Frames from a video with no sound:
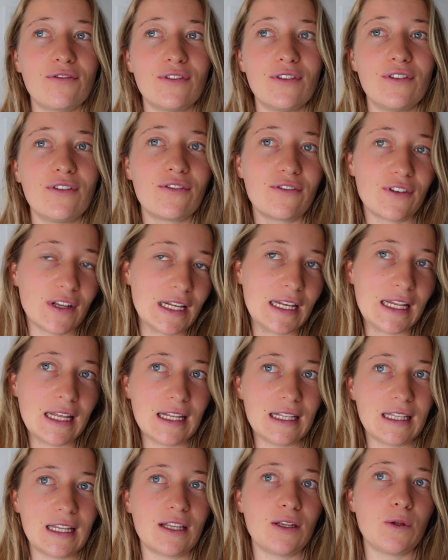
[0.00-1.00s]
the
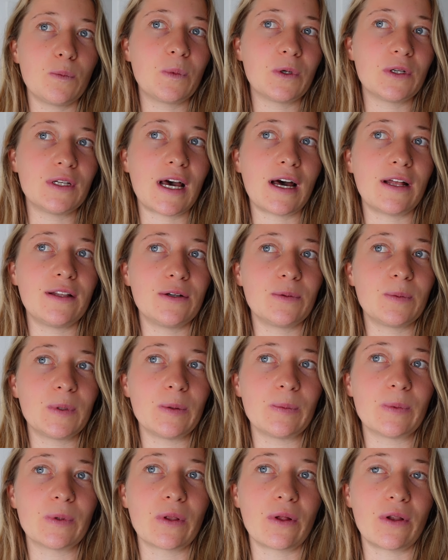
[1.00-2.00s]
feeling that you put other
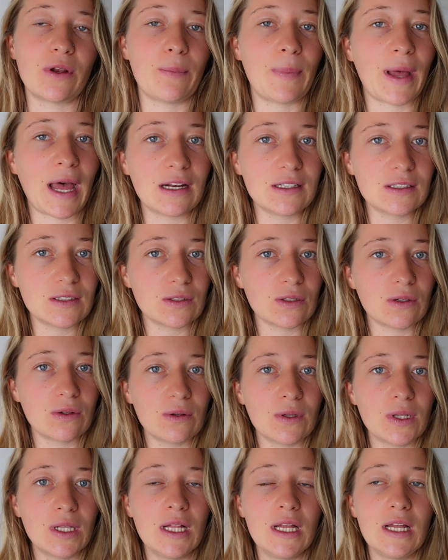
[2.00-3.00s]
people on a
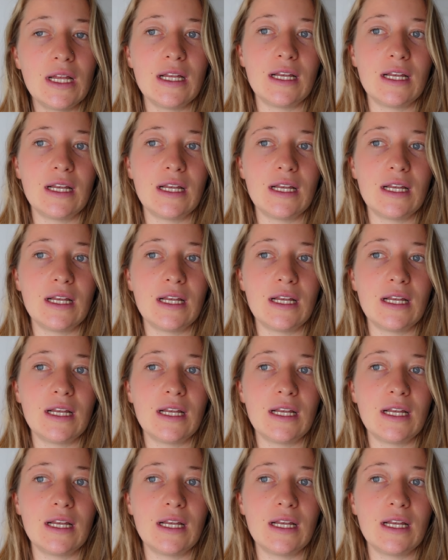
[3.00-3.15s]
pedestal,